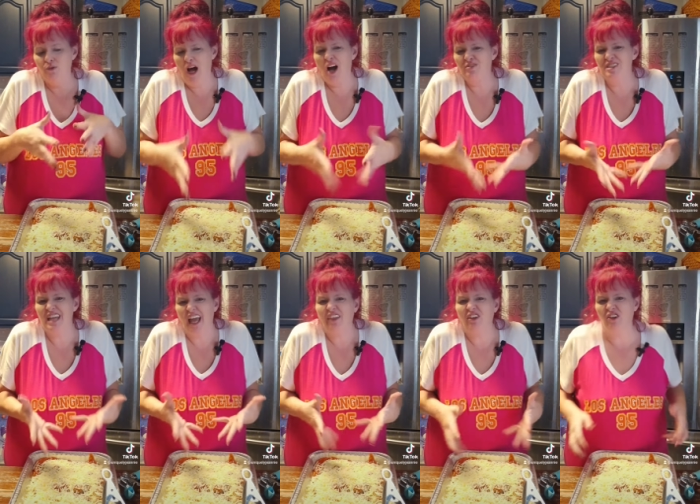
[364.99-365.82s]
all
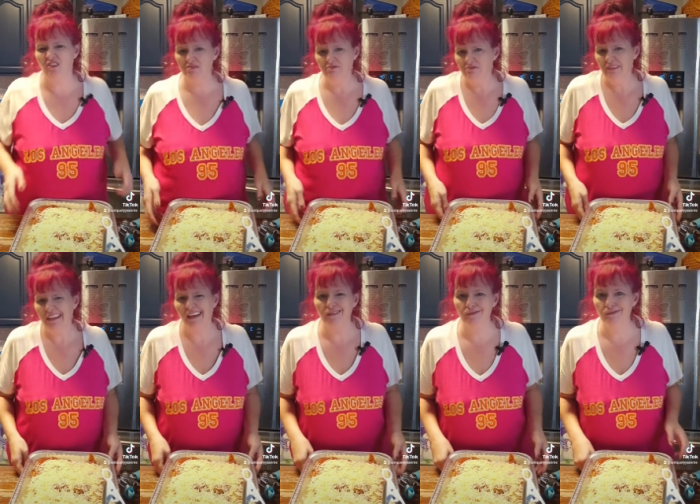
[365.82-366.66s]
together,
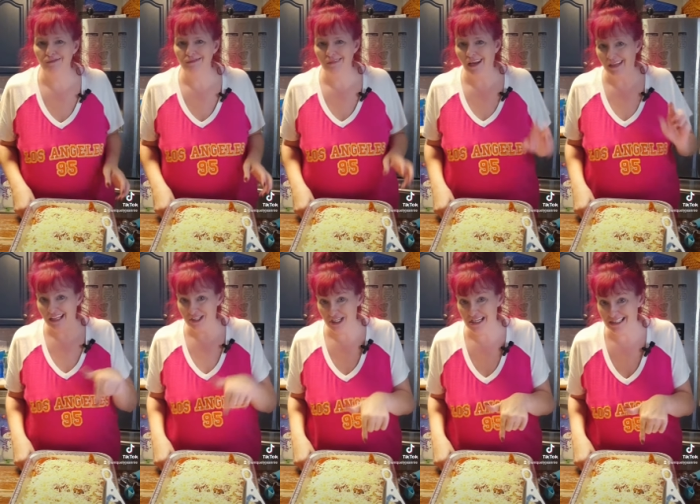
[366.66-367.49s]
and
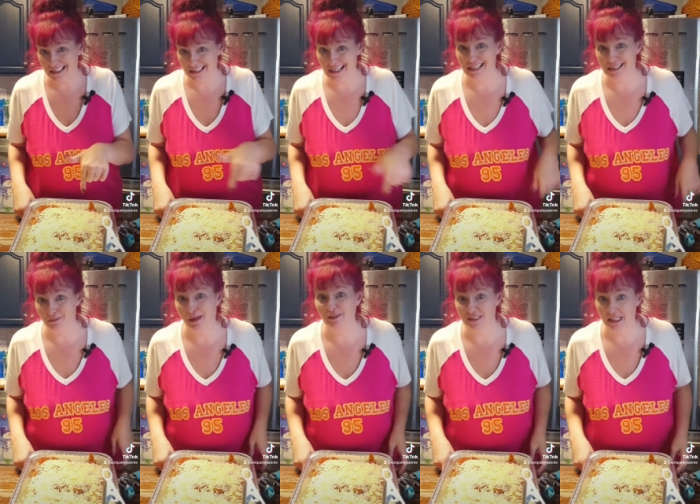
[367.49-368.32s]
that cheese gets nice and
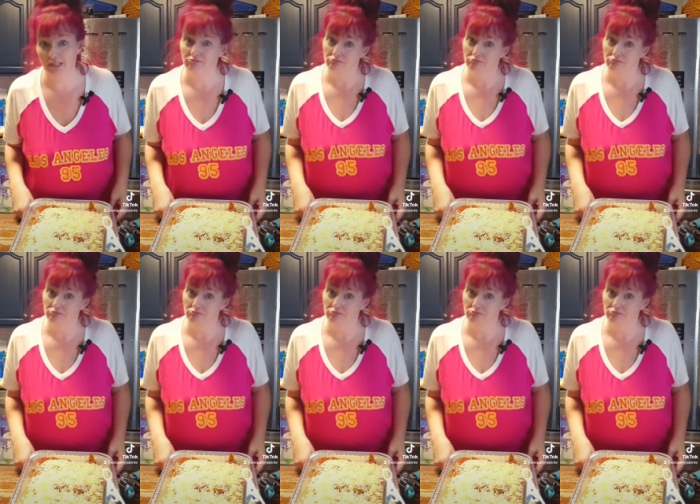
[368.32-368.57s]
melty.